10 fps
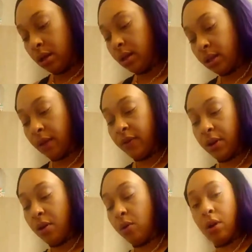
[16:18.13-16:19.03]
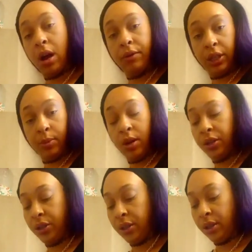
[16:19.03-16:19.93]
So if you know Irish
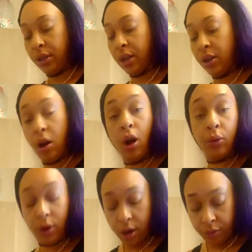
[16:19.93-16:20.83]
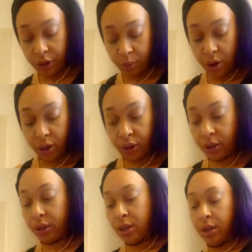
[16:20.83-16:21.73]
mush, you got a good Irish mush,
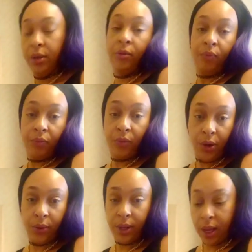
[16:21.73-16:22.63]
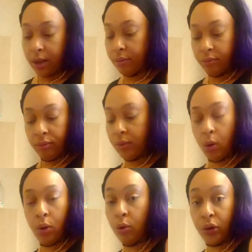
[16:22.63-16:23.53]
use that. Don't
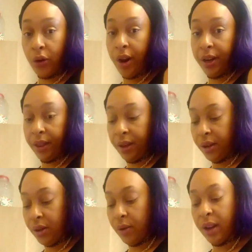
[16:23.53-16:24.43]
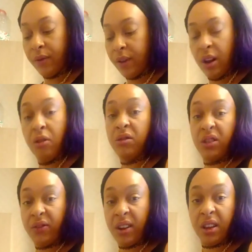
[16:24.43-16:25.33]
go try anything new. And if it looks
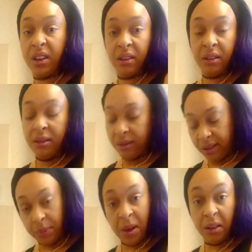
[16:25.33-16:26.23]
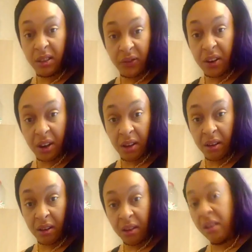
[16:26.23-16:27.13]
funny, smells funny,
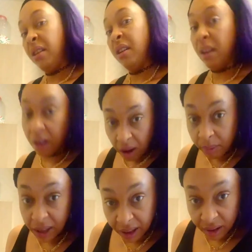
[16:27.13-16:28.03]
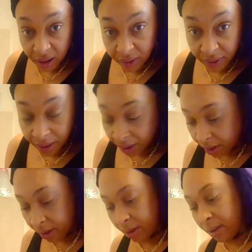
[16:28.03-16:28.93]
it normally is funny.
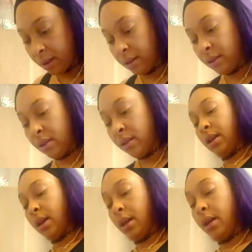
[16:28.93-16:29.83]
Okay.